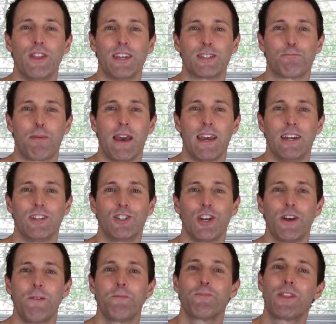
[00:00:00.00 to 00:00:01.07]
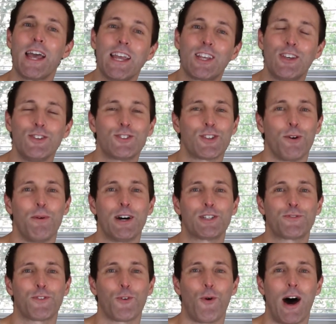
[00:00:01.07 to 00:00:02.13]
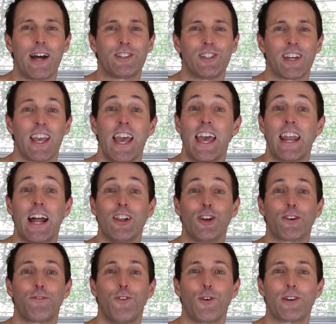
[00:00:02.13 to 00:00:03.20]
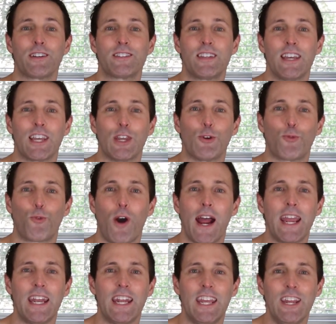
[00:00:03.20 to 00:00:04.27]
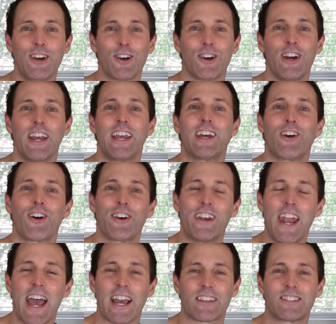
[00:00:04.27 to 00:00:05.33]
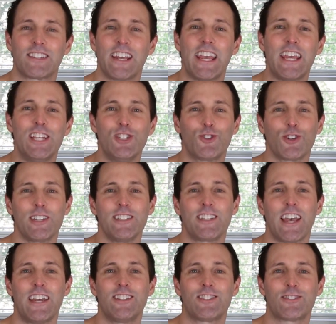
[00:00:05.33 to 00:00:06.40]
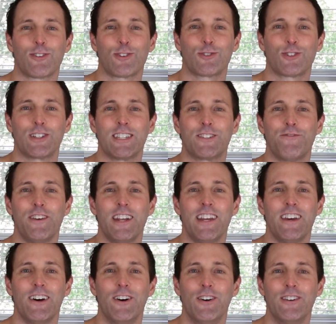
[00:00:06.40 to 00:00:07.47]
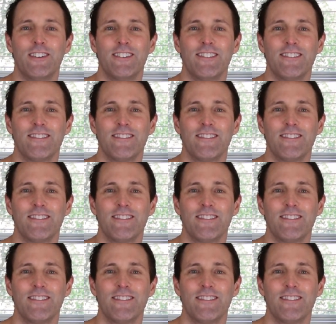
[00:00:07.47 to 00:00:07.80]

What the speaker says: this page. Thank you so much for watching, and I look forward to seeing you right here in our next Injuries and Surgeries video.